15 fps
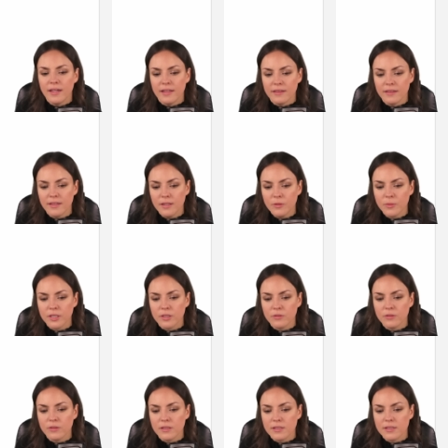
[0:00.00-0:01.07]
And then we
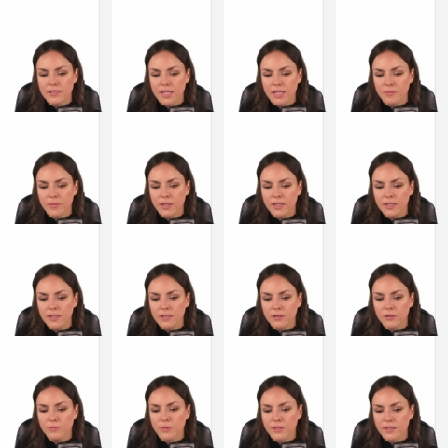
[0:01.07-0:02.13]
do the same
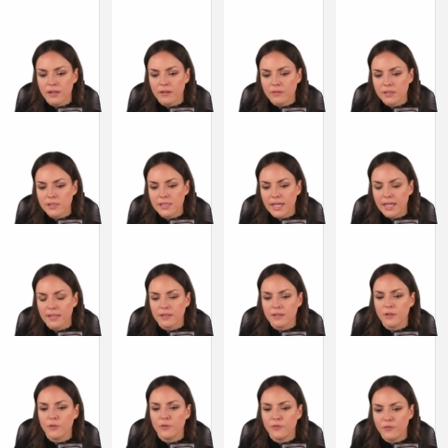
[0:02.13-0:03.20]
here with our
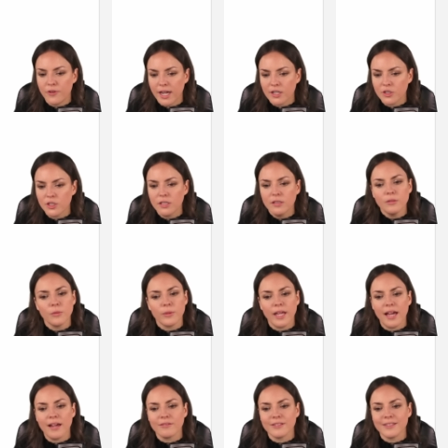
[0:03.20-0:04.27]
second fraction. We
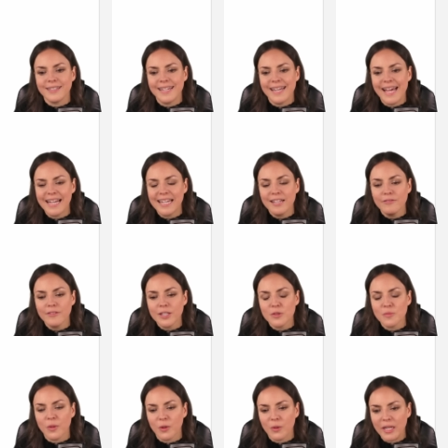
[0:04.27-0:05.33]
have a negative
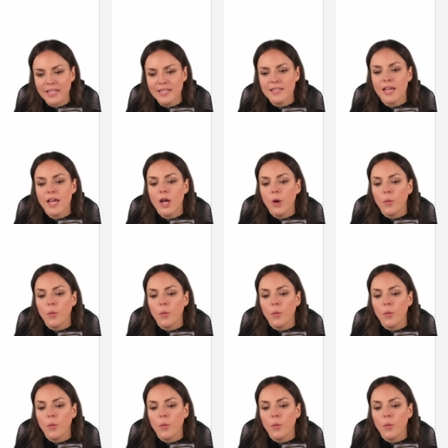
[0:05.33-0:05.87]
exponent.